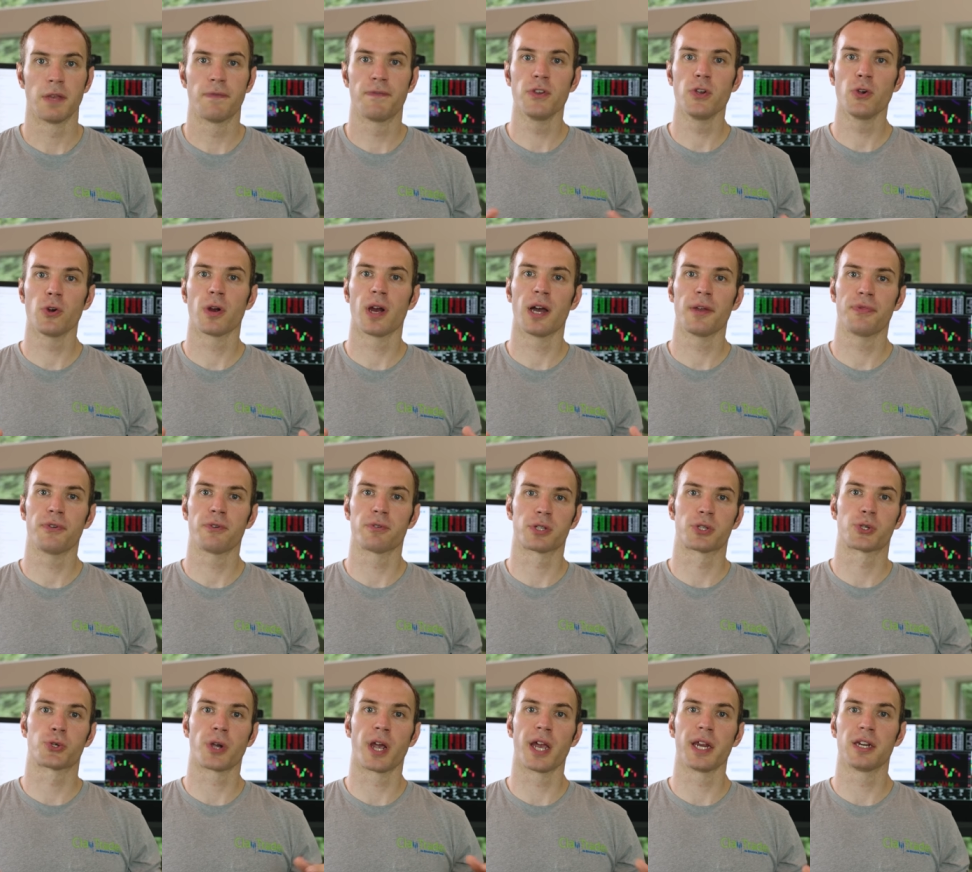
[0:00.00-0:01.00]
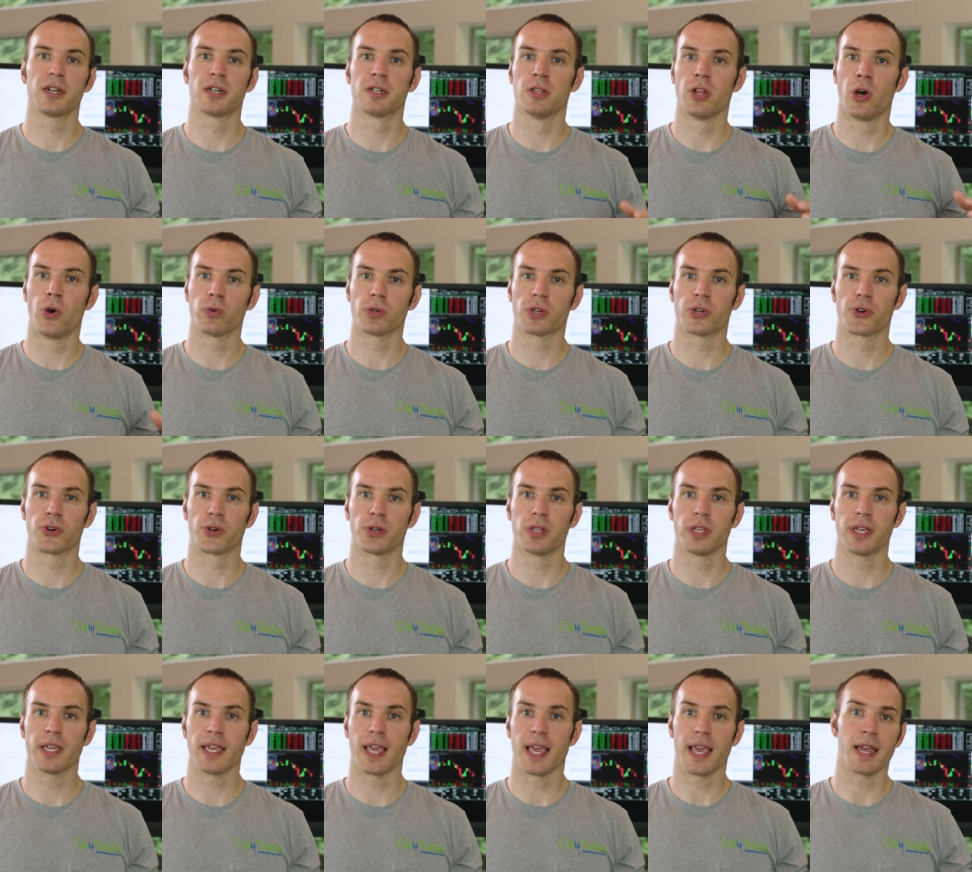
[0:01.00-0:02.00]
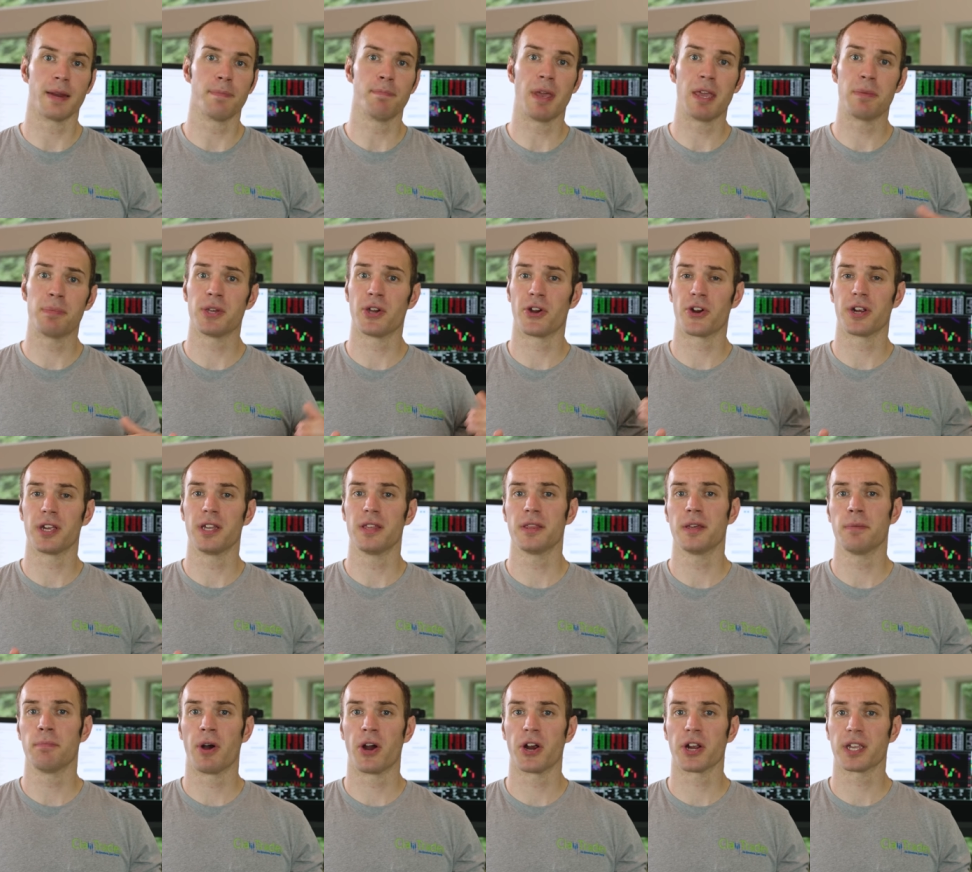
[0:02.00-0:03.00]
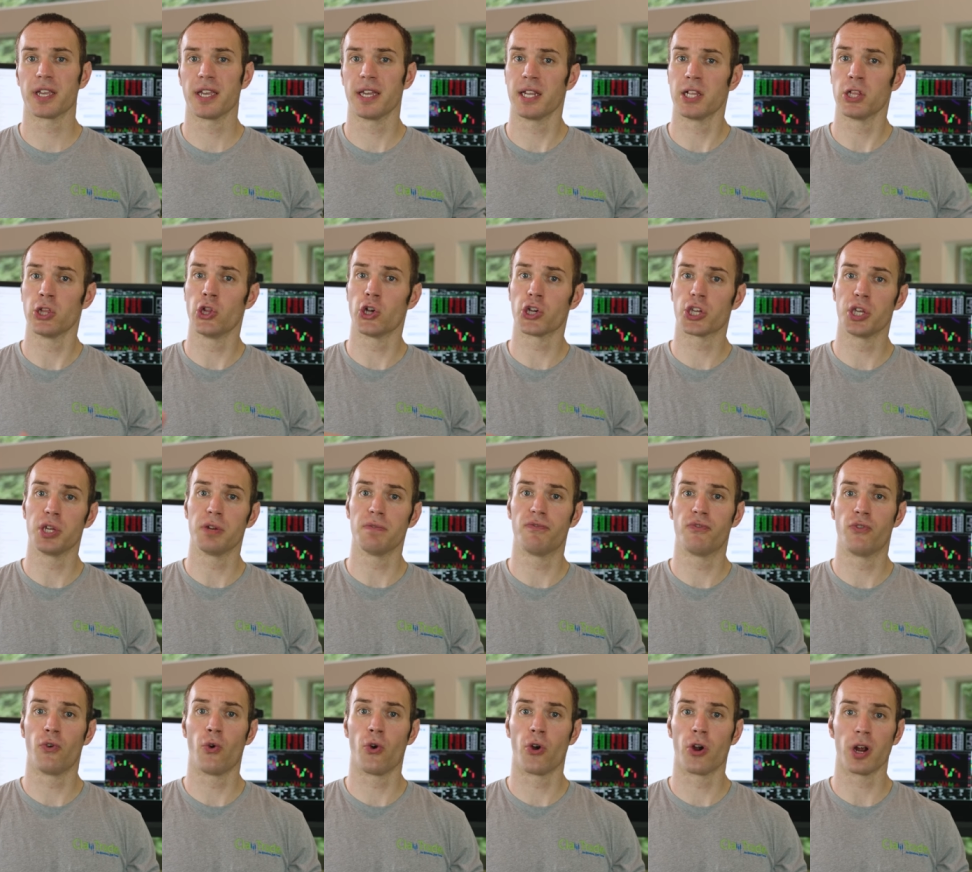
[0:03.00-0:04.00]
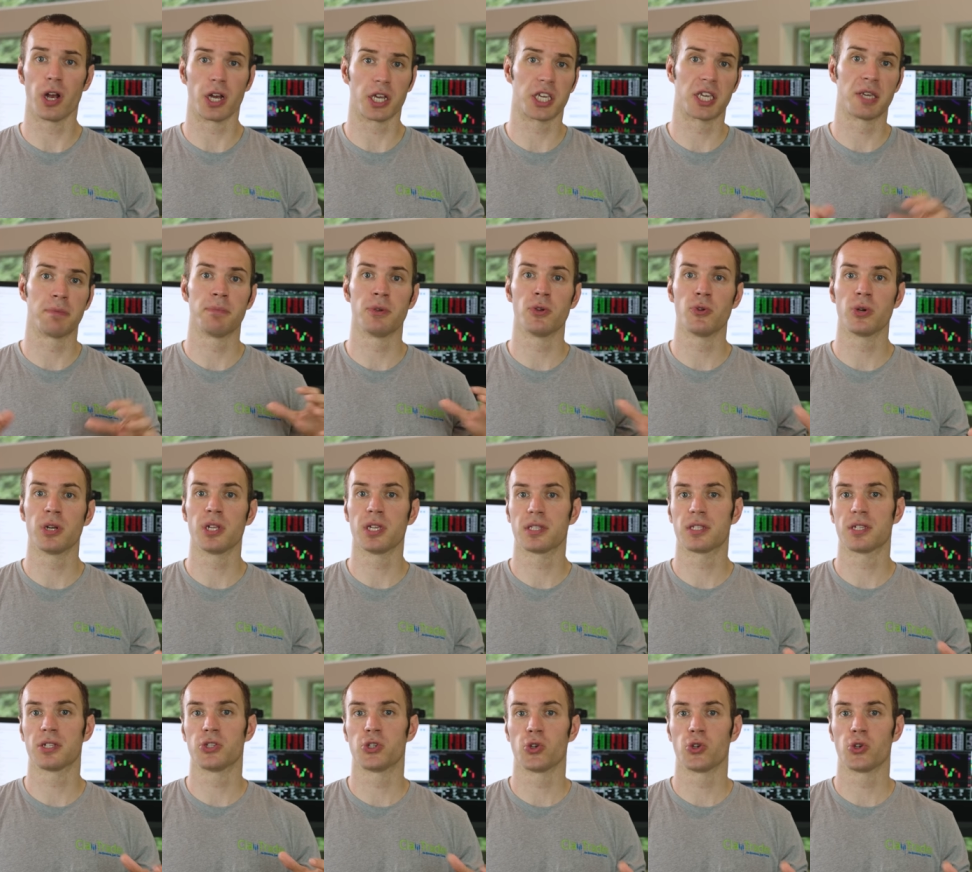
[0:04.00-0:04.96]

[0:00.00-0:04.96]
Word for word: If you are out there trading alone currently and maybe are in the market looking for a community to